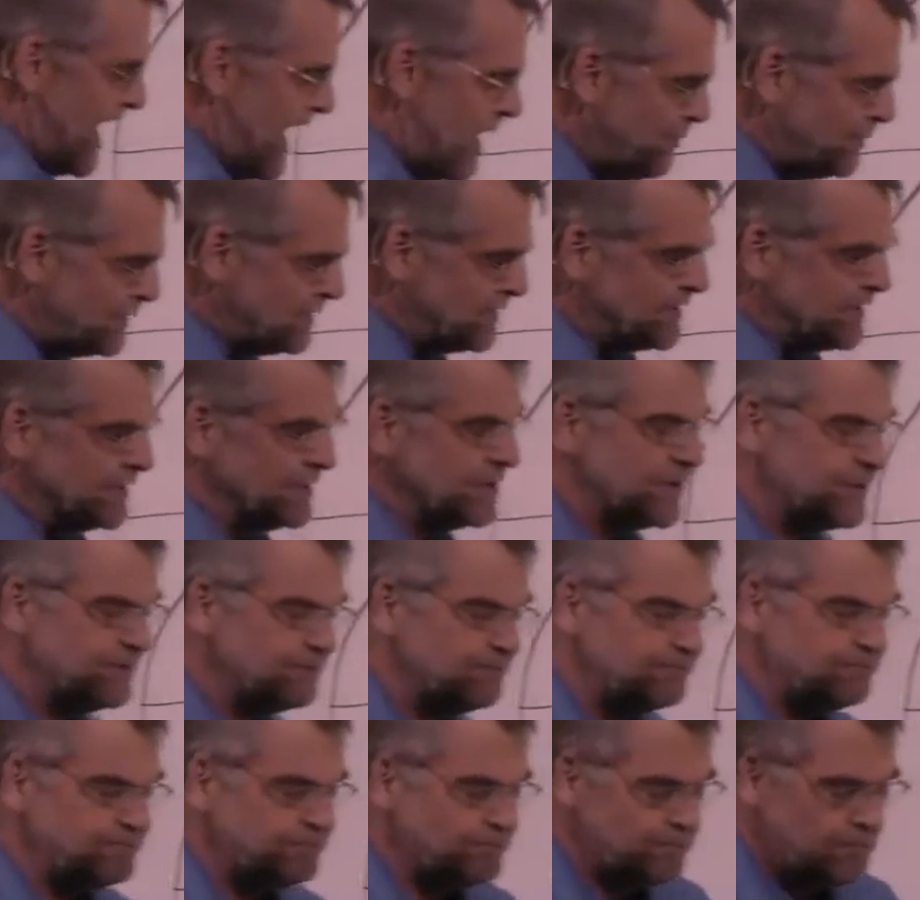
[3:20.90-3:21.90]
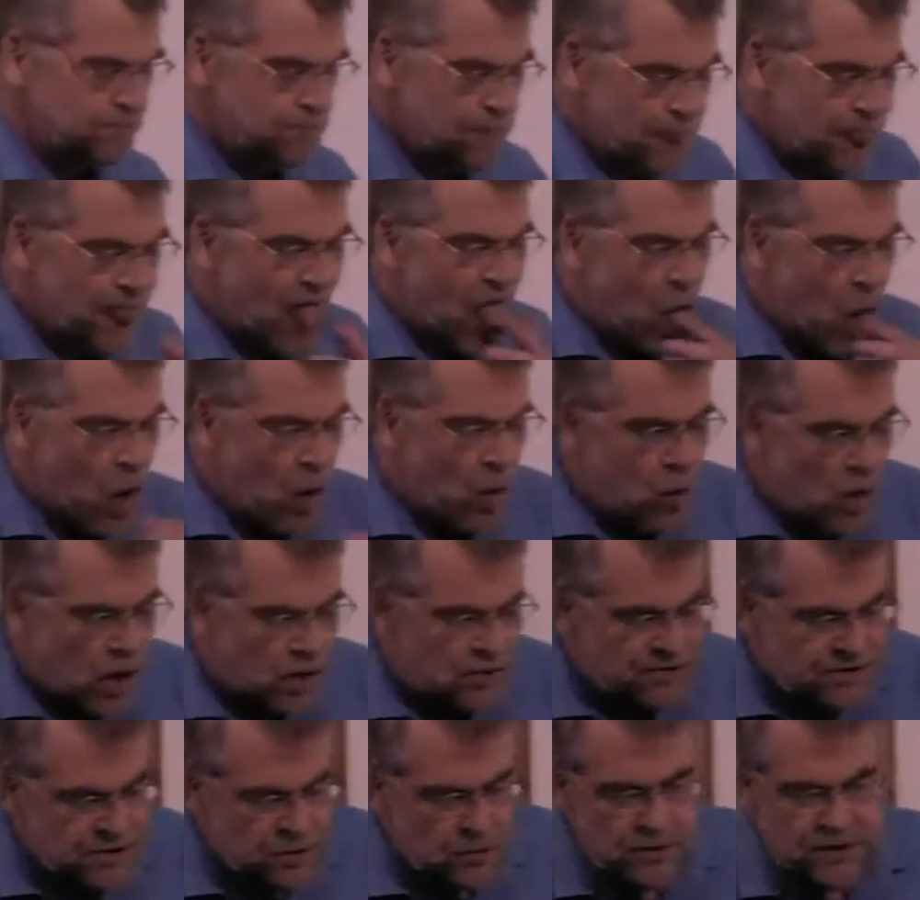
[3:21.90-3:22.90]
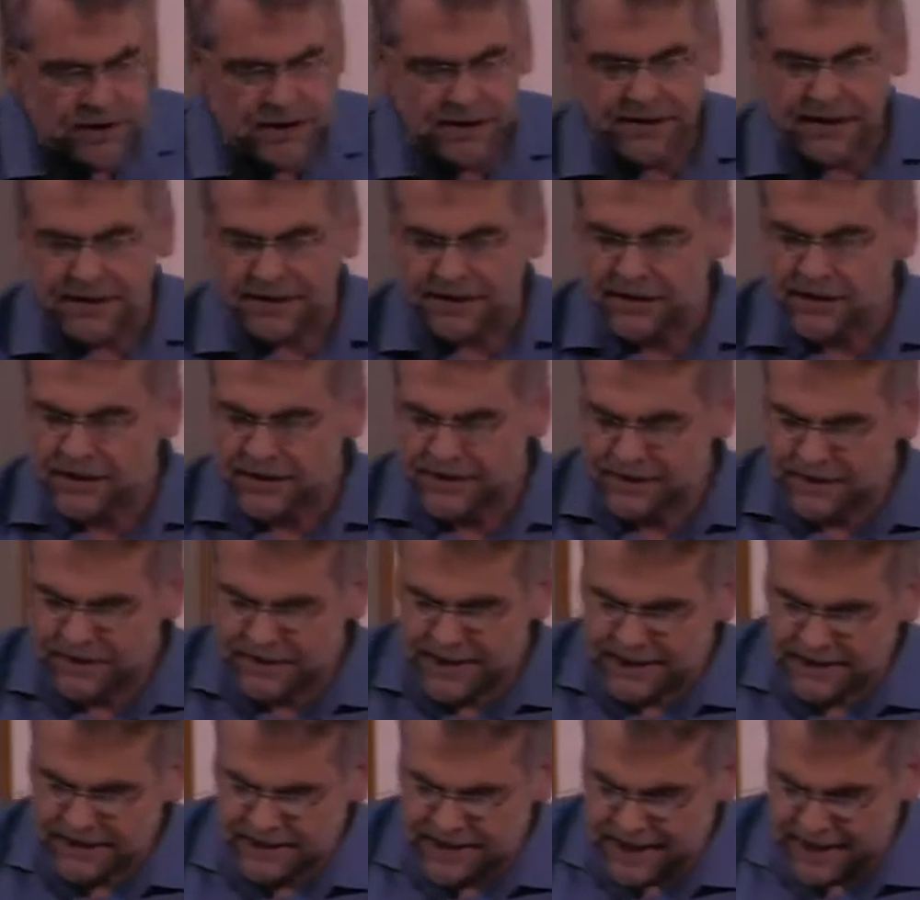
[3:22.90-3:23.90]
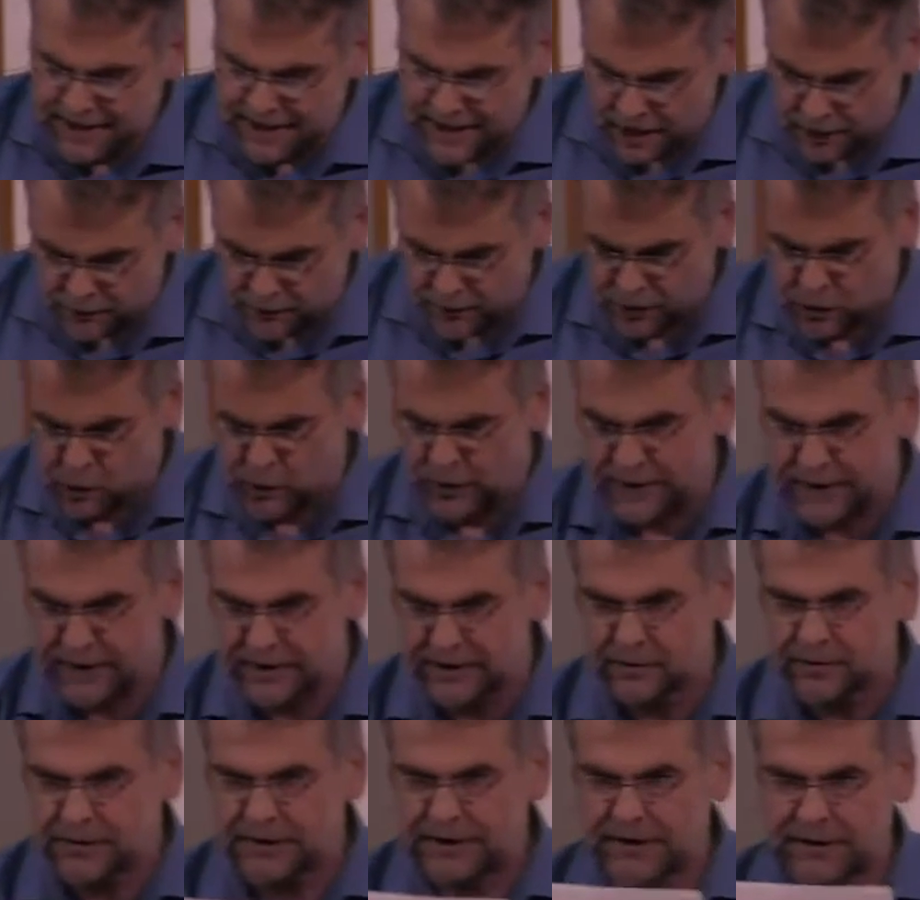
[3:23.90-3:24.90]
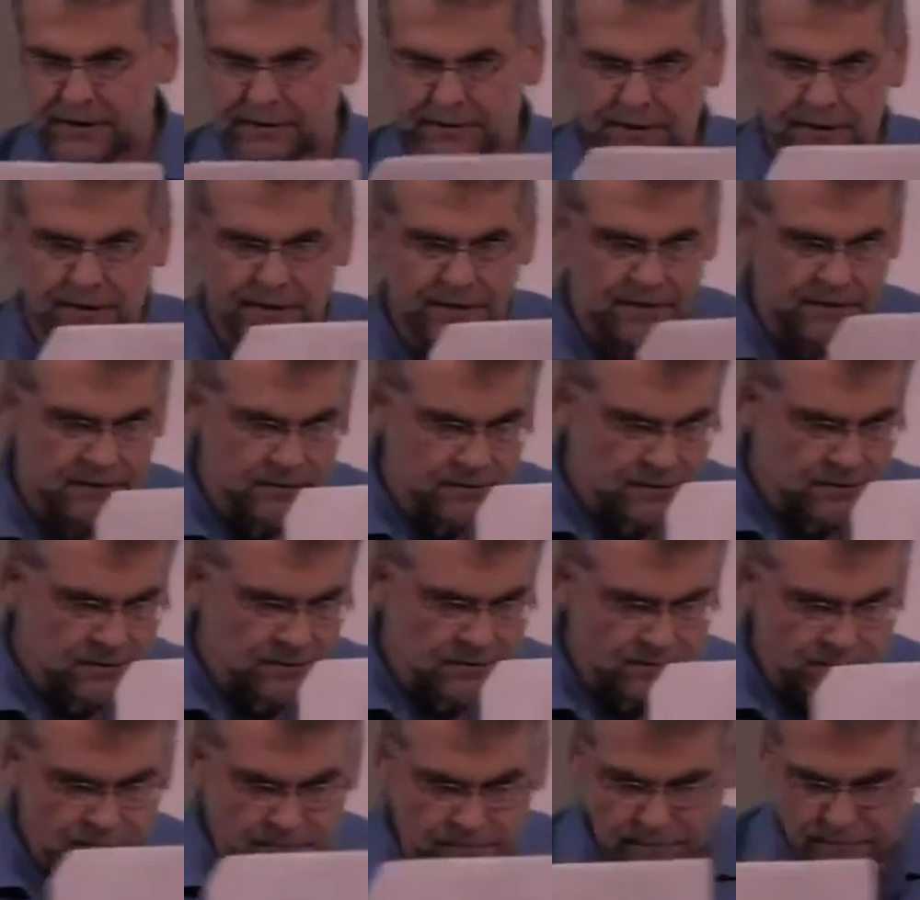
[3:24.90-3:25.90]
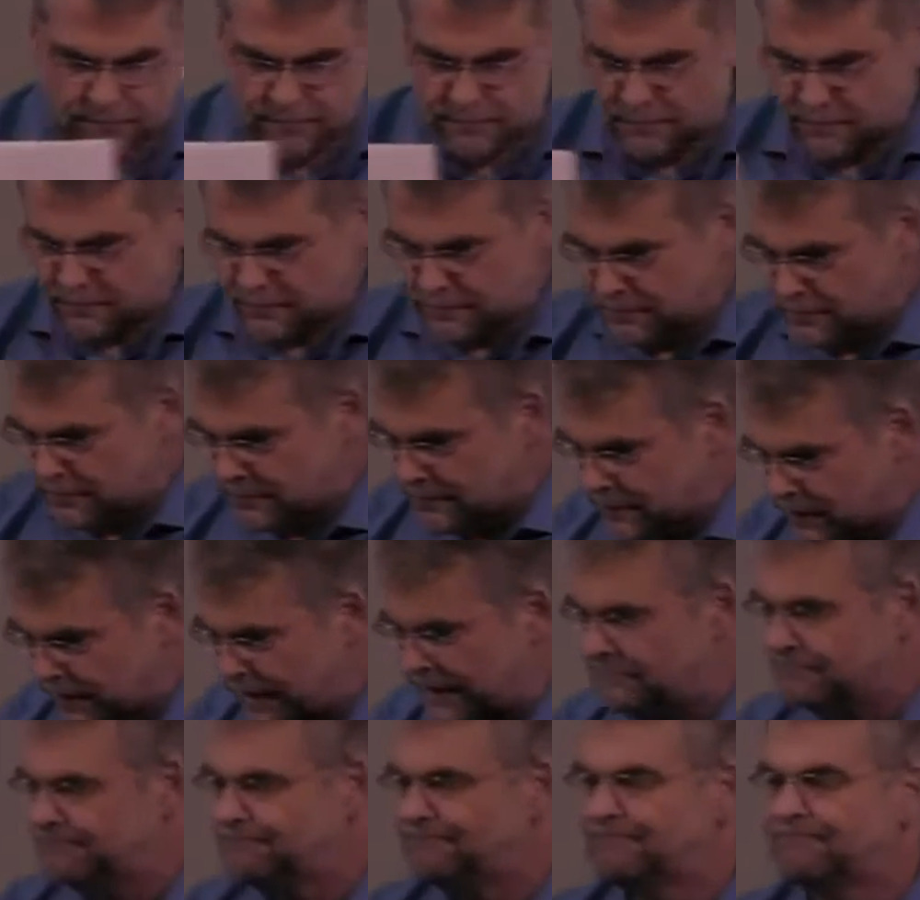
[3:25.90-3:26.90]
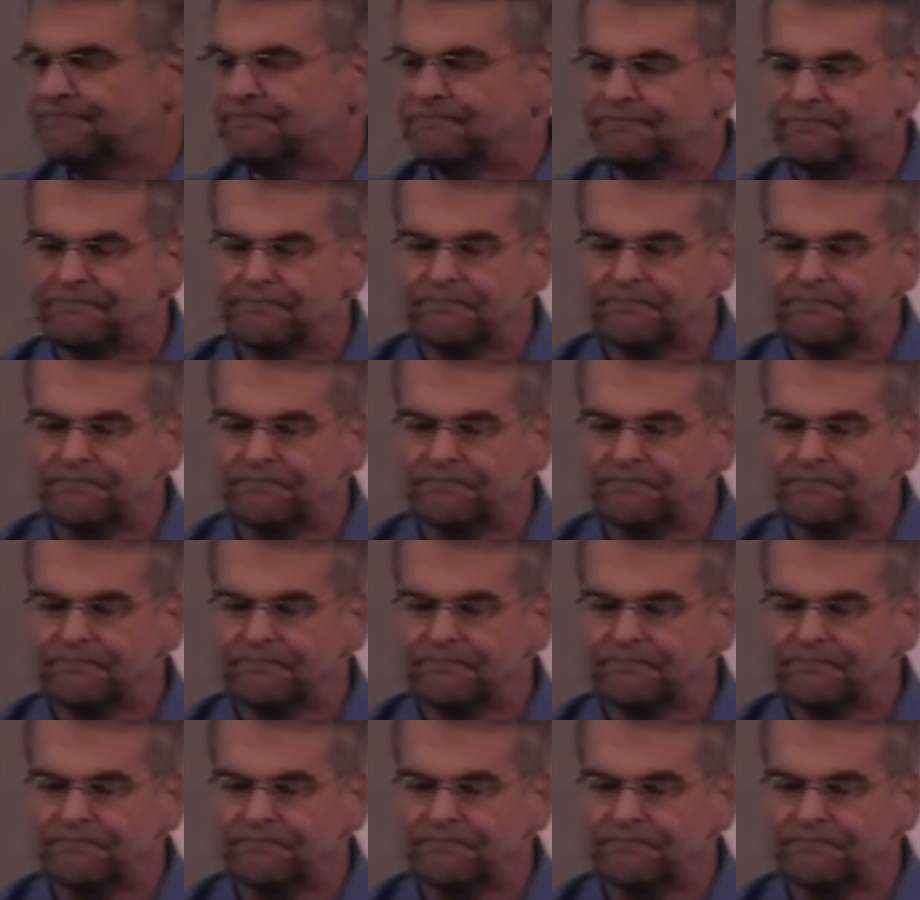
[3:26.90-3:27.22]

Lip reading: what happens is, also look at this. Look at the next handout real quick. This one here, okay.